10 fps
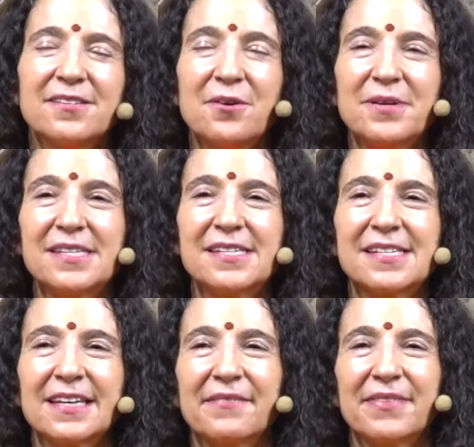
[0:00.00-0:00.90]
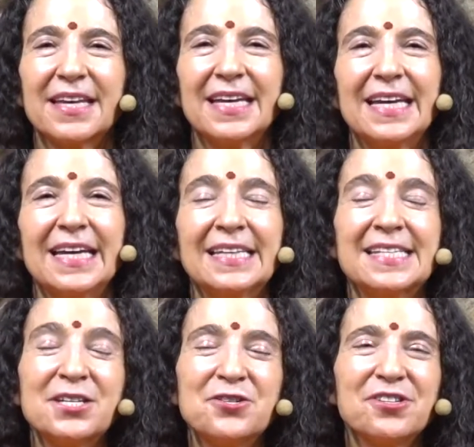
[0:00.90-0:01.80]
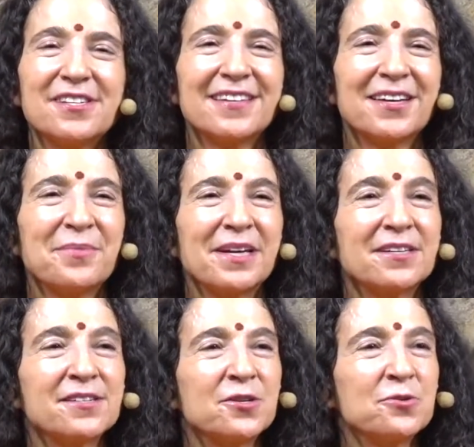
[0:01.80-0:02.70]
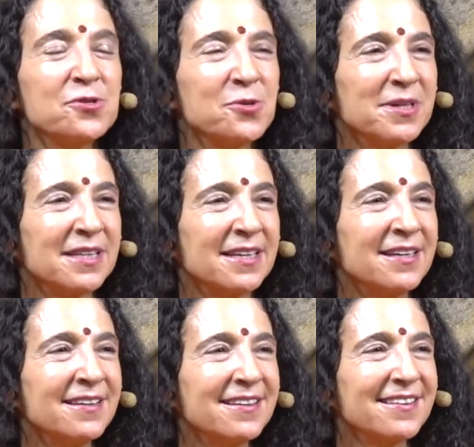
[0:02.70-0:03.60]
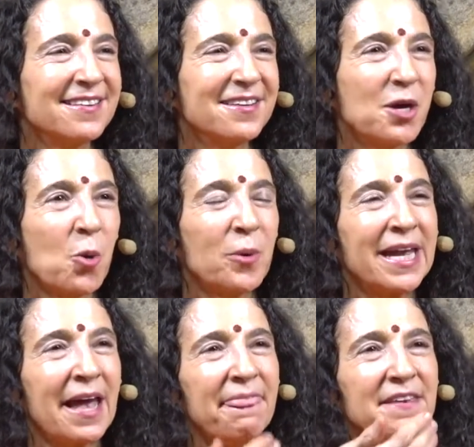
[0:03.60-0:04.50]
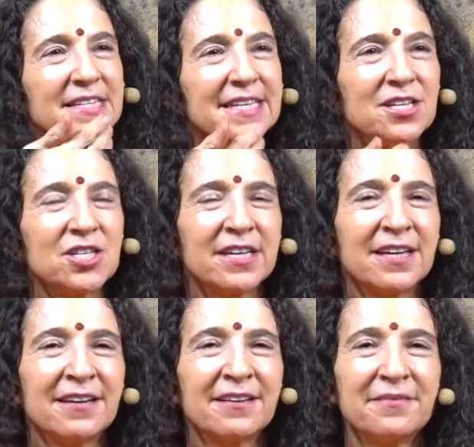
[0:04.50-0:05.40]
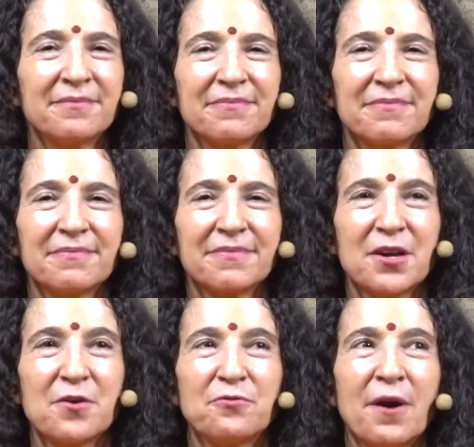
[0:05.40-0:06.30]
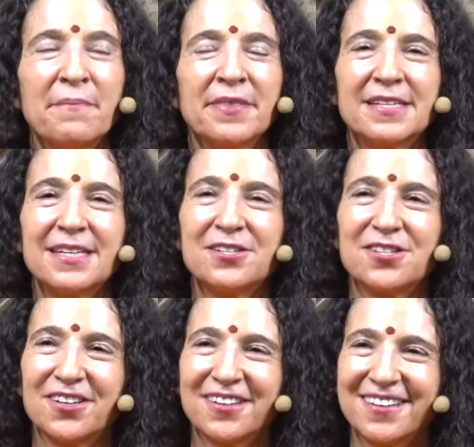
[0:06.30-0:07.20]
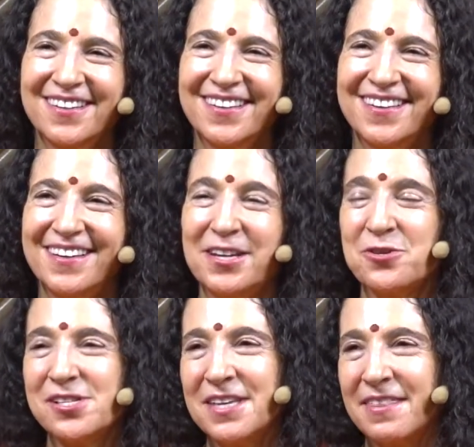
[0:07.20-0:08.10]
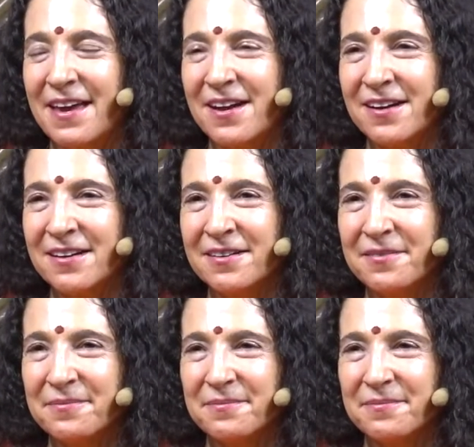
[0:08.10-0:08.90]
So it's interesting because usually we get the teaching from the teacher. Usually they are